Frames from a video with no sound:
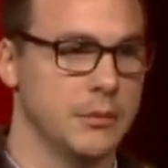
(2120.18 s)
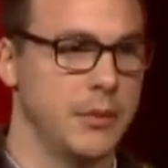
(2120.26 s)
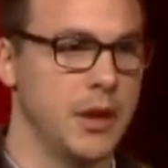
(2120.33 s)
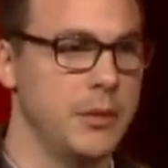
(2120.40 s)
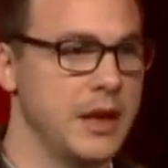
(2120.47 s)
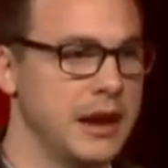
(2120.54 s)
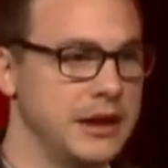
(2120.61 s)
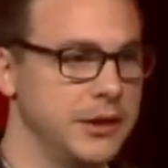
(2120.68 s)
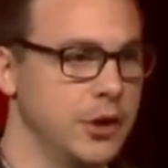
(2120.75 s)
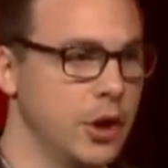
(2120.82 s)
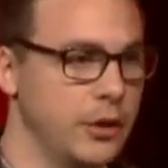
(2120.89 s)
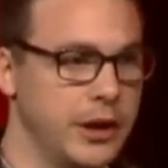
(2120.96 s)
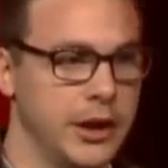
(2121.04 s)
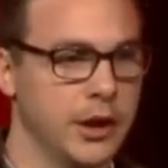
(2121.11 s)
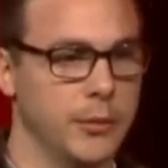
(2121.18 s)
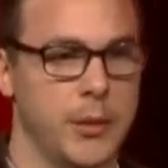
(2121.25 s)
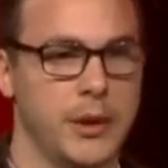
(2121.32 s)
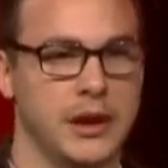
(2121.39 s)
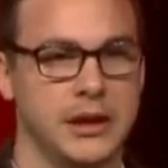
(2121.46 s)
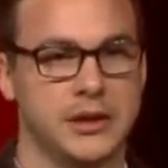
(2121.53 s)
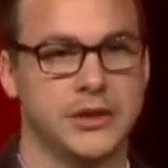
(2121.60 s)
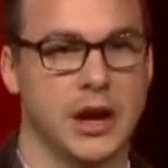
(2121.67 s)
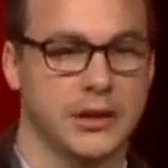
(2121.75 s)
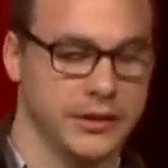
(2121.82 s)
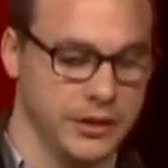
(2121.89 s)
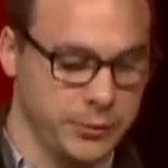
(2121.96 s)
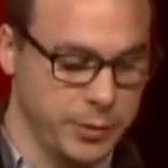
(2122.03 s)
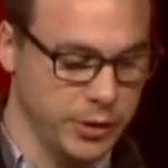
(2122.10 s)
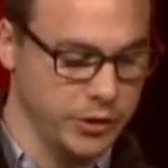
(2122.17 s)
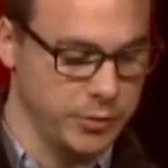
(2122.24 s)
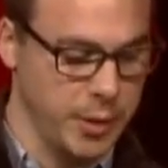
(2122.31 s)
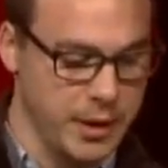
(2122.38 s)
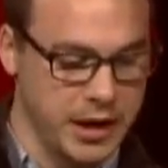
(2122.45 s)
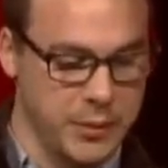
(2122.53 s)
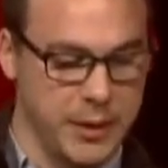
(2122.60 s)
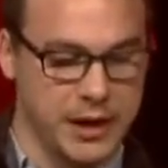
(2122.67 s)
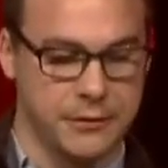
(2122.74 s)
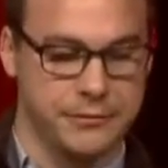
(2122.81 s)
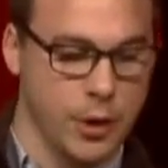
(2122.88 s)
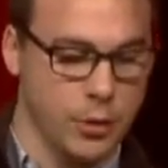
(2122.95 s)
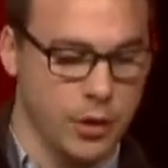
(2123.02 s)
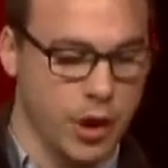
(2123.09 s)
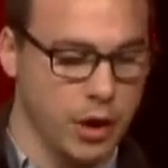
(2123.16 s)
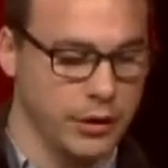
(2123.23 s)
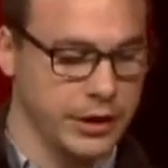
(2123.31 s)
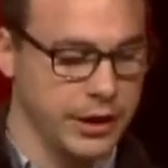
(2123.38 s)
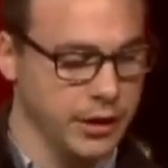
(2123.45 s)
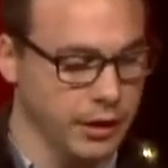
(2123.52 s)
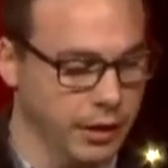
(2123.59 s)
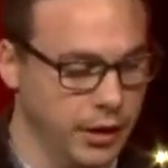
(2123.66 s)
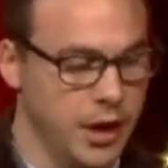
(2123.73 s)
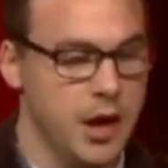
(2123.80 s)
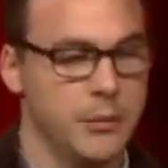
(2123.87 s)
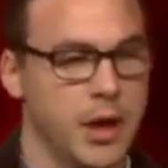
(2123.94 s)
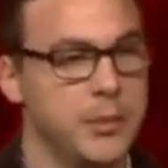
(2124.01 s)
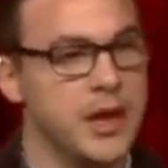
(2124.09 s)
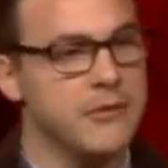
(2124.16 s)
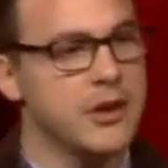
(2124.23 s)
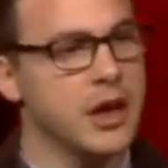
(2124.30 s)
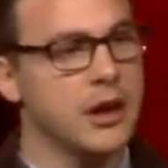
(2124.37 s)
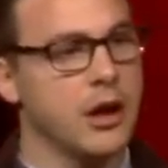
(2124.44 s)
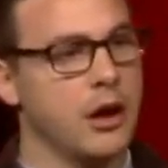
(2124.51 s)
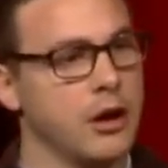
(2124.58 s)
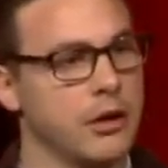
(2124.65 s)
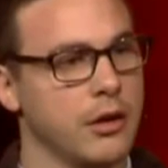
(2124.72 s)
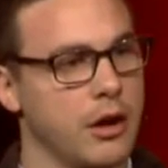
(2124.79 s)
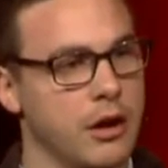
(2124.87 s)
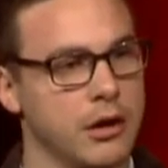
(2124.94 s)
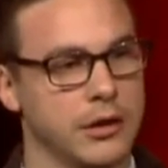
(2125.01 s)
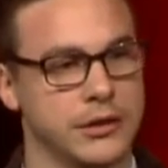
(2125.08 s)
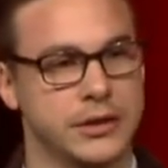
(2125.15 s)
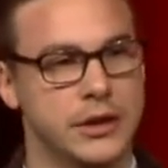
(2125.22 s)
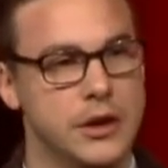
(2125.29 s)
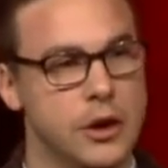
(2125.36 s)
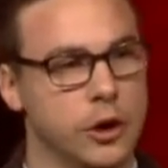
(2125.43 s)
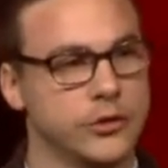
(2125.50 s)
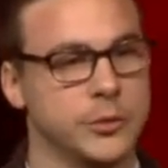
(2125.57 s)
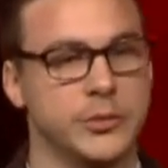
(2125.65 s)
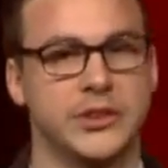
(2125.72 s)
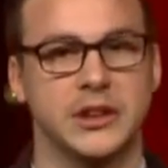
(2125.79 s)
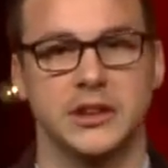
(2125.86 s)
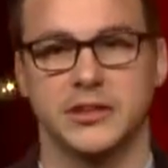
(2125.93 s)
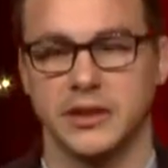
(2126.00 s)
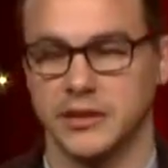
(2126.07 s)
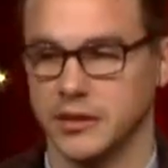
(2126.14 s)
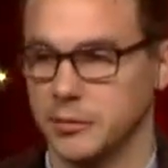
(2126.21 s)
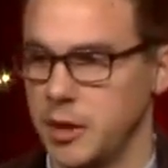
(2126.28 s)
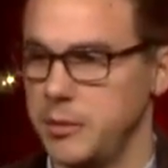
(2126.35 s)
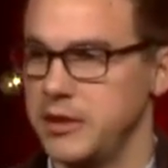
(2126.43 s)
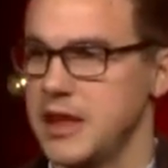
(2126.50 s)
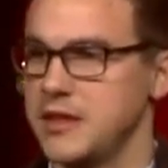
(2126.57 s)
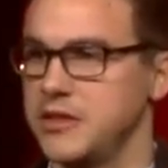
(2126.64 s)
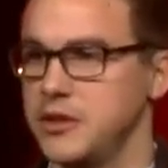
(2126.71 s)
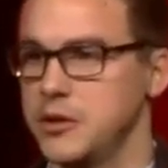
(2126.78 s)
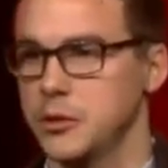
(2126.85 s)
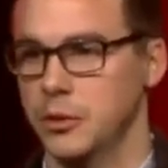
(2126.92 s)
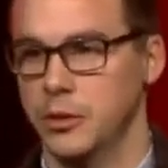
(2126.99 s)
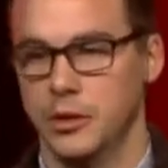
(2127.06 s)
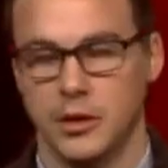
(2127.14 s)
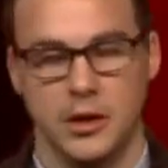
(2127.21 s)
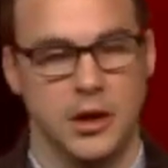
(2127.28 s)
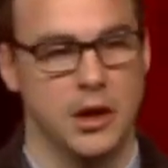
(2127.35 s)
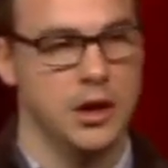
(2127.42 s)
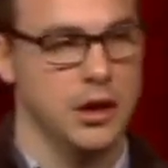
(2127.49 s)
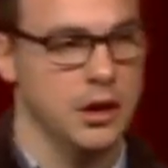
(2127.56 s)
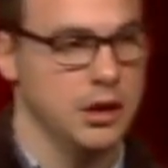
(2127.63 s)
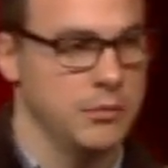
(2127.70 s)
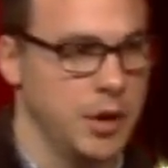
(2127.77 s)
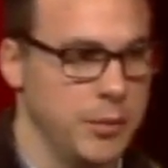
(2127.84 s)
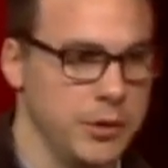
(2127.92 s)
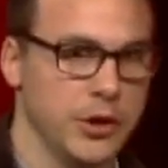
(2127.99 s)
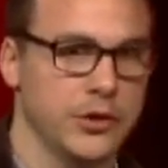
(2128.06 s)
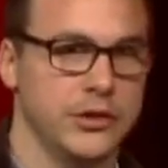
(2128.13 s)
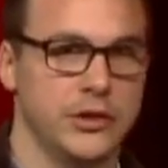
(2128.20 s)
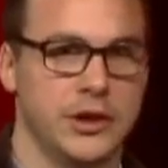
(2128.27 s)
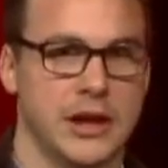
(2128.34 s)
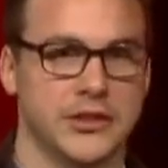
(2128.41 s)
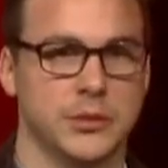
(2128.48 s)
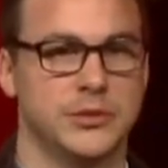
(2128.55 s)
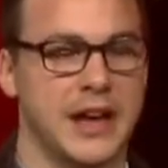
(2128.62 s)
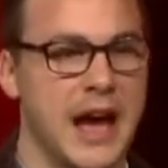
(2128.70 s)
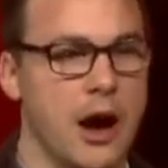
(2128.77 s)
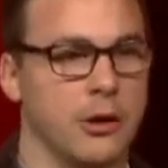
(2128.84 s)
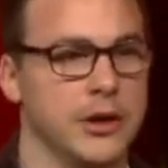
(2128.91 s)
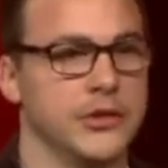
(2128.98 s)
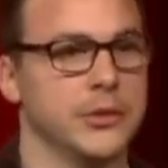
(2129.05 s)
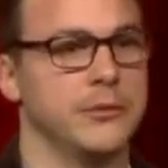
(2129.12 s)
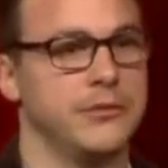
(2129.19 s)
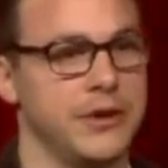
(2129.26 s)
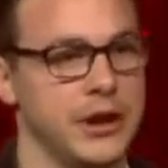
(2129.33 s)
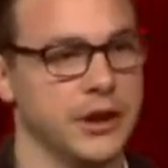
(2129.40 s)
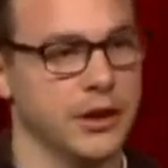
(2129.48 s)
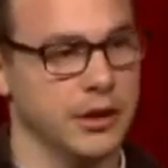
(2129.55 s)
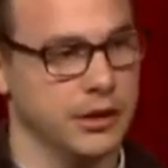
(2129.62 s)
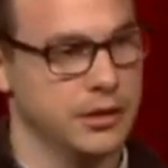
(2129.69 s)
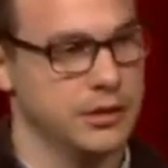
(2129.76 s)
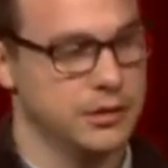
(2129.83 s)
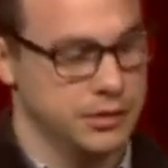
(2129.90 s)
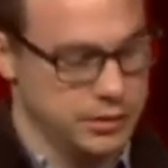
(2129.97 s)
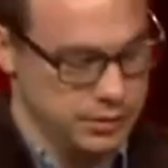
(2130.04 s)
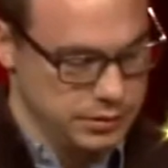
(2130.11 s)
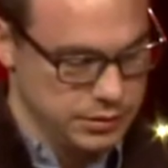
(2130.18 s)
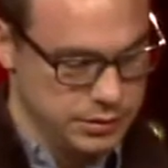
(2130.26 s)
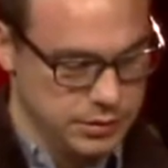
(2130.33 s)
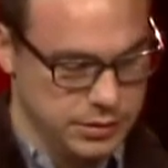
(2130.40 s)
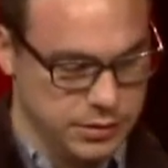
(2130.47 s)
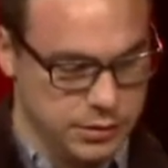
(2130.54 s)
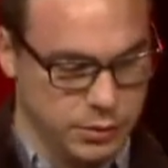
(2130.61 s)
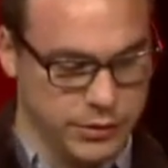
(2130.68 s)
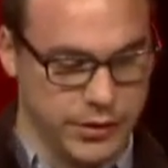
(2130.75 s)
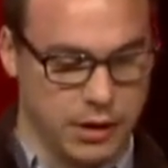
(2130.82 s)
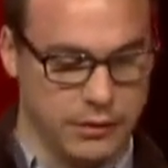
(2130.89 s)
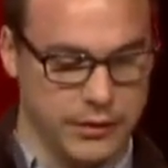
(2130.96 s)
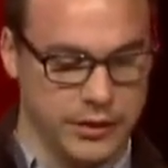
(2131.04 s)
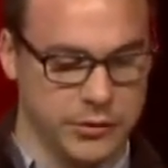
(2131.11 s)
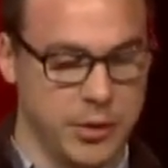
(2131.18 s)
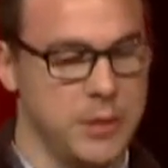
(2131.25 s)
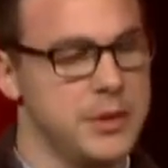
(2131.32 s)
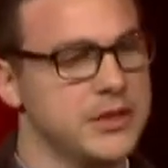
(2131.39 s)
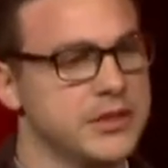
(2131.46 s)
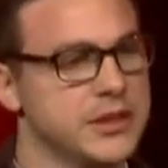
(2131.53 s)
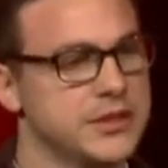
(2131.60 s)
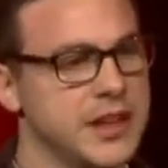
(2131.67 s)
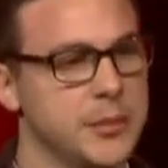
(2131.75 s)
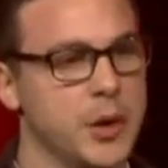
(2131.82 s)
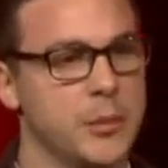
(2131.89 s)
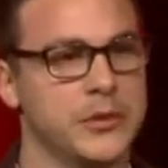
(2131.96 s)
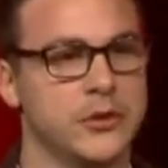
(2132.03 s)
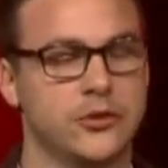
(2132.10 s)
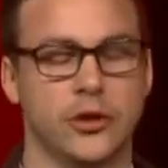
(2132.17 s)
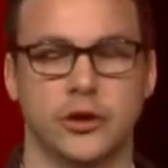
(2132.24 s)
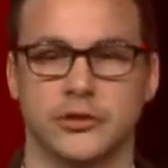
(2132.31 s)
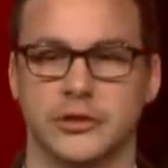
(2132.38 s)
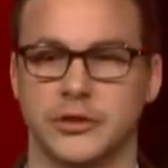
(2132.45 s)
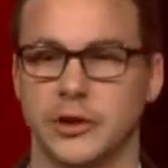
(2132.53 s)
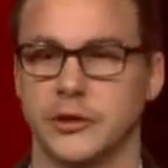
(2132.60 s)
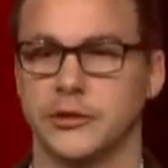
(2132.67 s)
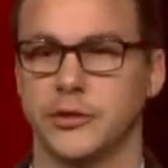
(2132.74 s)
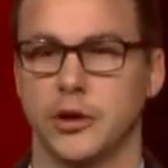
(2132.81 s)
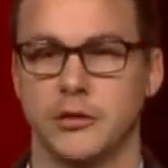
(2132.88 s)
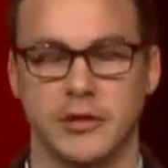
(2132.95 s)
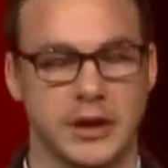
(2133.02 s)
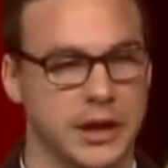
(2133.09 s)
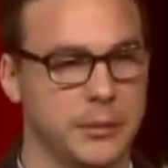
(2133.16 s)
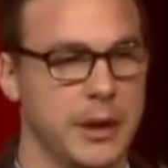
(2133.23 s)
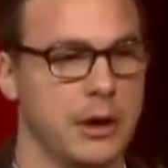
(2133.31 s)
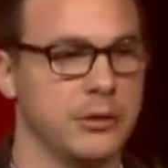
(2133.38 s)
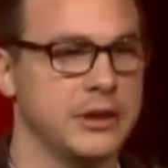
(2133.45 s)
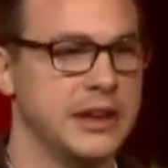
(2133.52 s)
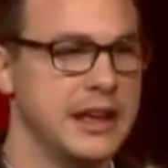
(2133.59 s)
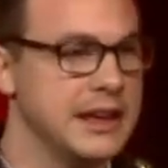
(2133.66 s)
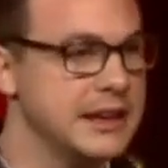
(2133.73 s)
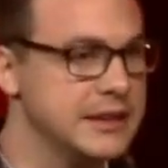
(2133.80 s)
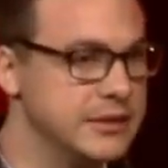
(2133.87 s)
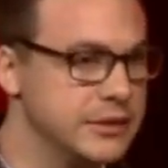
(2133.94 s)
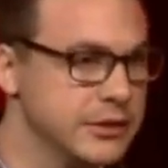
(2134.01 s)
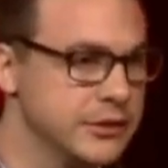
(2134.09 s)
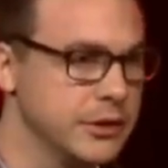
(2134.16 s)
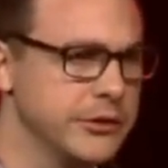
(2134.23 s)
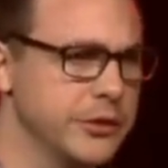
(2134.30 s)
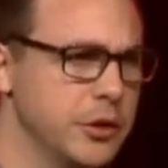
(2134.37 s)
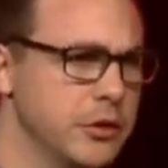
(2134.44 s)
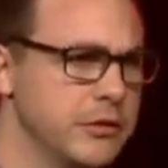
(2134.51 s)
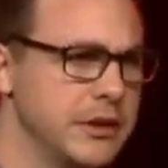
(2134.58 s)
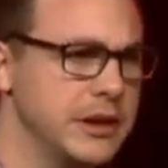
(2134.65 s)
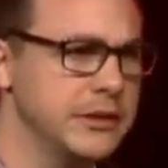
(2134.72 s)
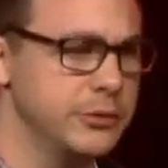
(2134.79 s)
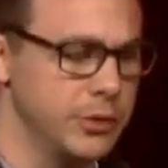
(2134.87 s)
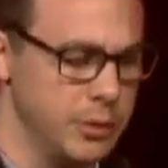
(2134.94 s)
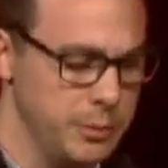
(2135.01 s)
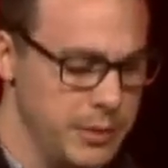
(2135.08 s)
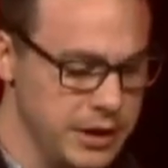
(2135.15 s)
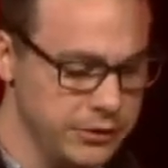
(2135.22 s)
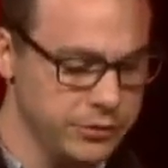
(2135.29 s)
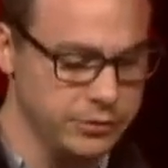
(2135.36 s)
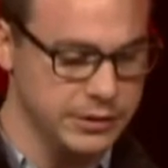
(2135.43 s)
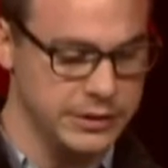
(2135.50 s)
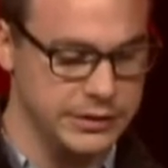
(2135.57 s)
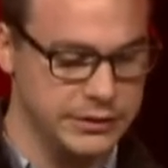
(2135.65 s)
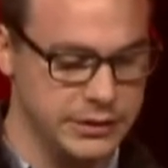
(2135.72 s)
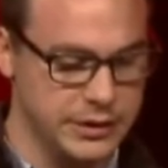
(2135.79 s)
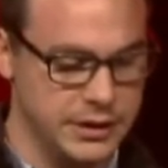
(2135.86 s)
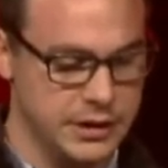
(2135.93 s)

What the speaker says: Maybe I need to go here. Maybe I need to talk to this person. Maybe I need to make a phone call here. Maybe I've got a hard heart or some cynicism. Maybe that's you. Maybe you've got some doubt and some fear with all this. Maybe it's to step up in the church to start serving in Mountain Kids, to start serving in student ministries.